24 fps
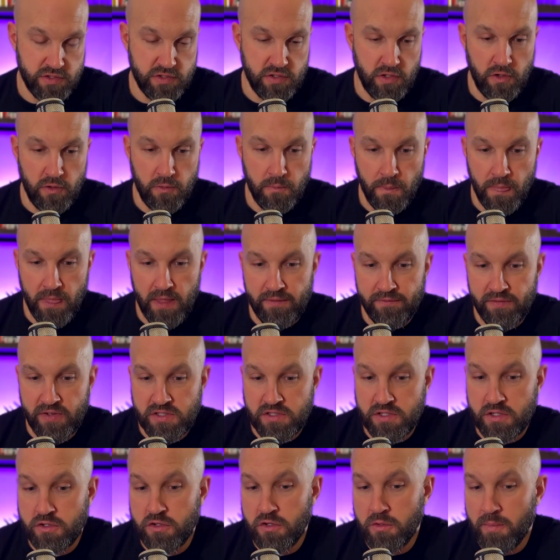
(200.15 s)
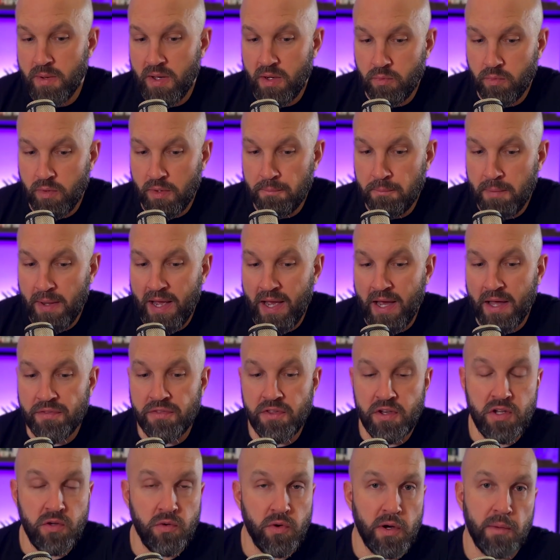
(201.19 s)
So if it's a 2-bed,
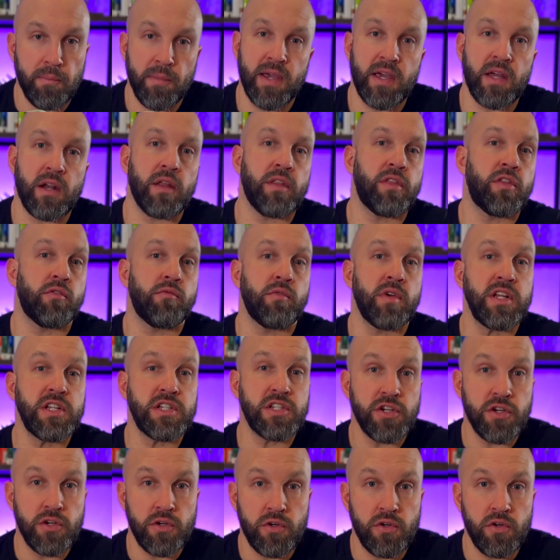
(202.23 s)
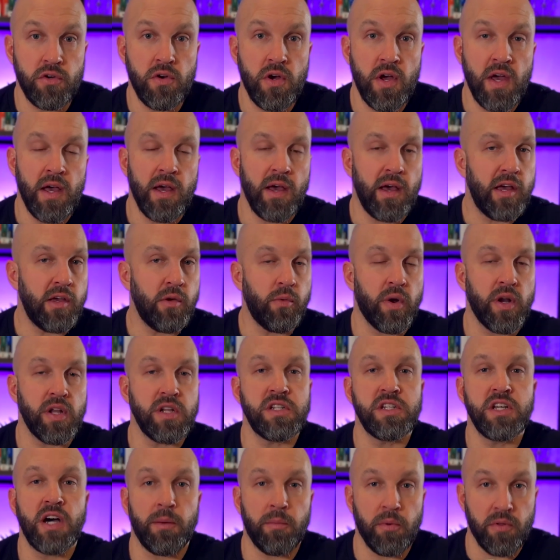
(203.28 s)
1-bath and you want to make it a 3-2 and you want
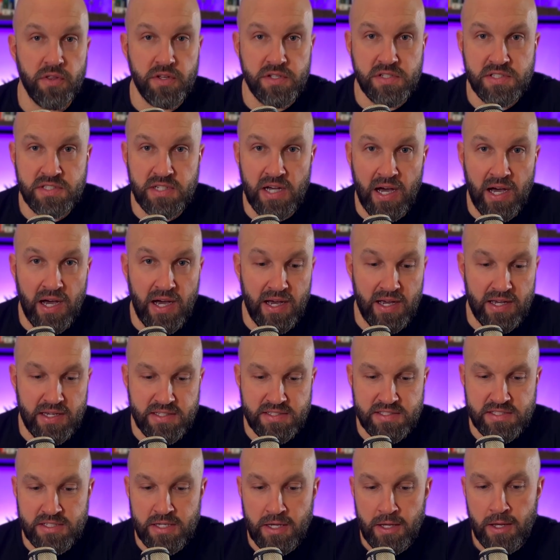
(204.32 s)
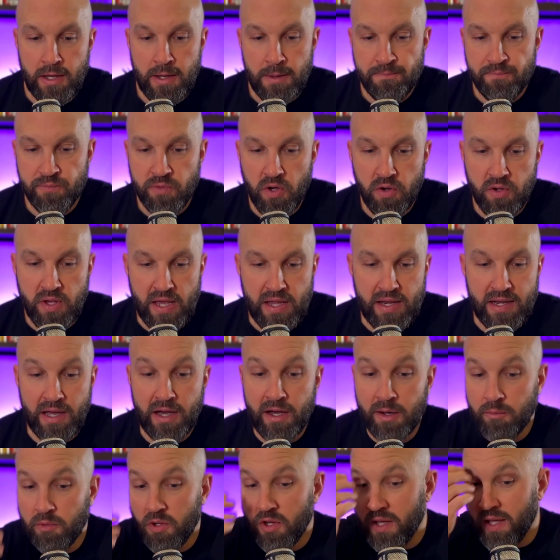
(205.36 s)
to double the size, okay,
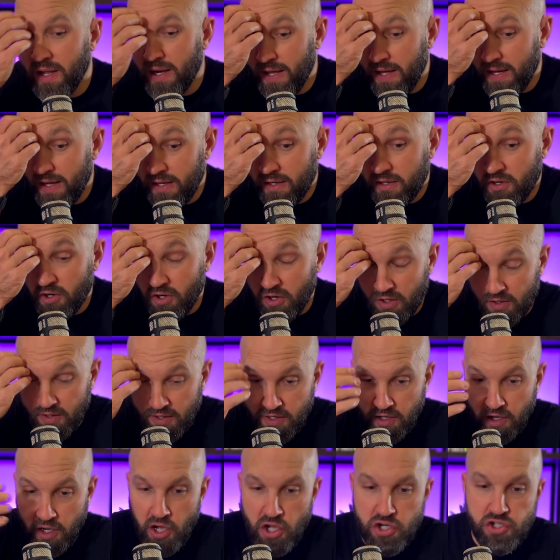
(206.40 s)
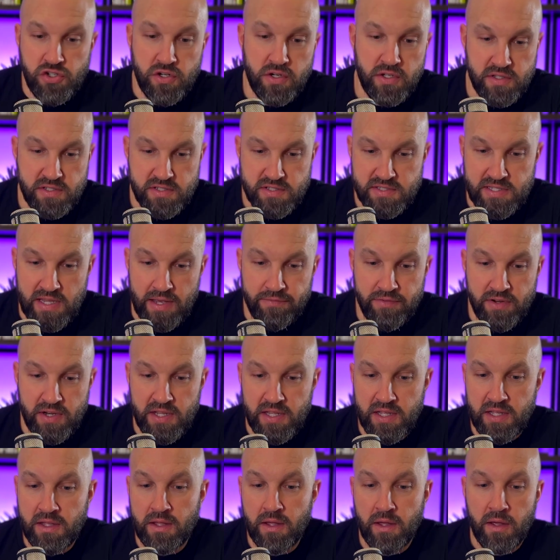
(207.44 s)
now I'm looking at, call it
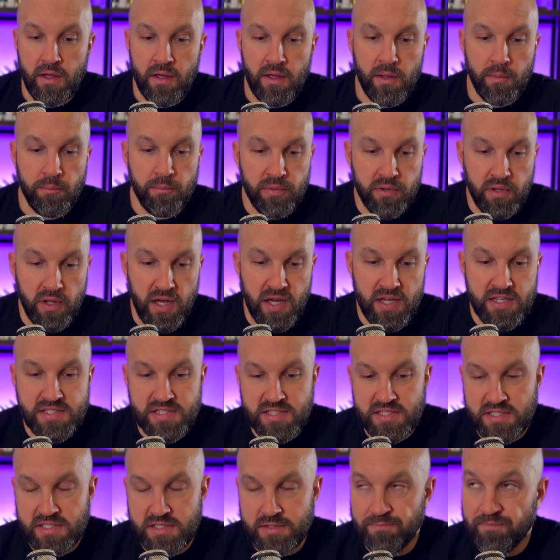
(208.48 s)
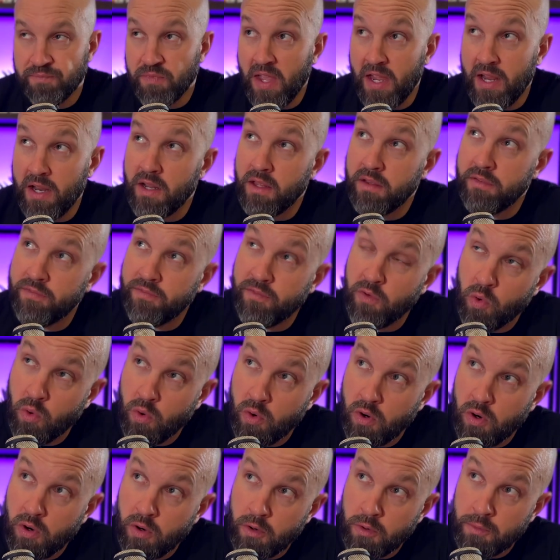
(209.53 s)
170 plus
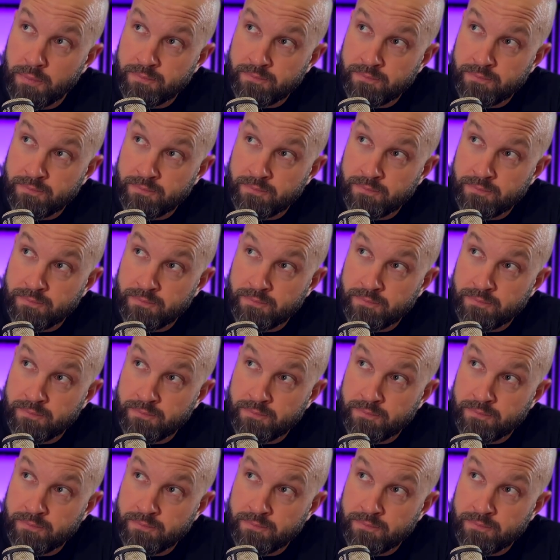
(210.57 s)
84.